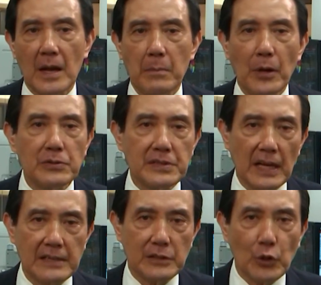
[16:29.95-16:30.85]
both
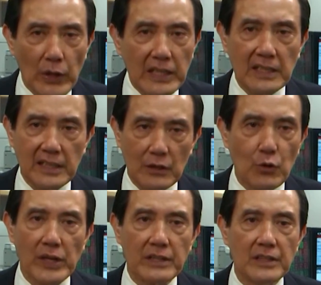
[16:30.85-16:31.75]
sides quickly
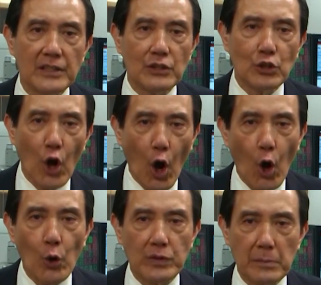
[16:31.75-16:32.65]
agreed to
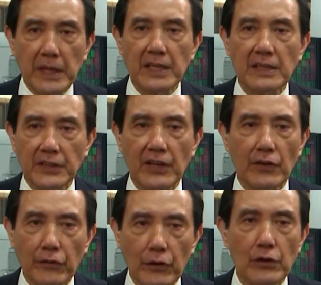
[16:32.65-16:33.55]
hold the meeting in a
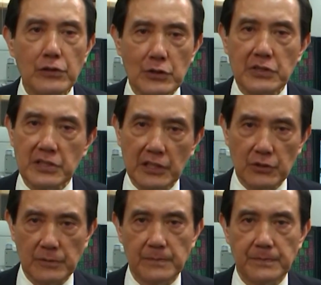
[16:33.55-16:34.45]
third jurisdiction,